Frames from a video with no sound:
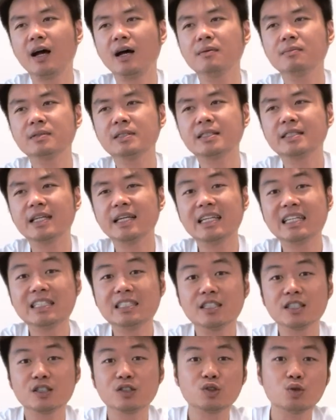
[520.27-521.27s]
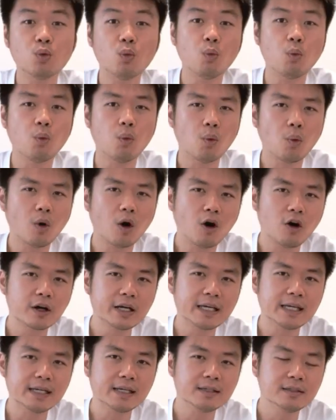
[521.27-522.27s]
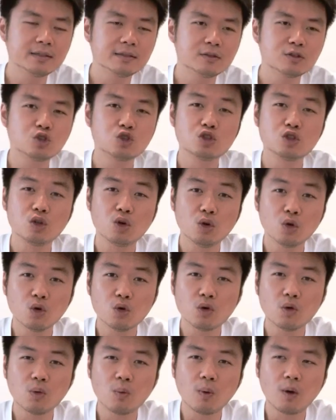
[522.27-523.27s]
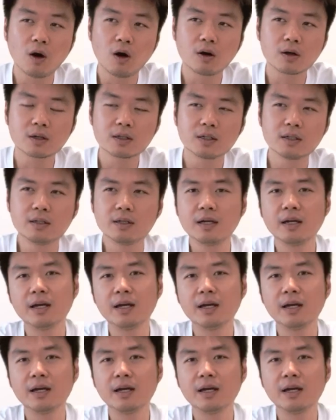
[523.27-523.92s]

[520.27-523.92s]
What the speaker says: I'm saying just walking, slow walk,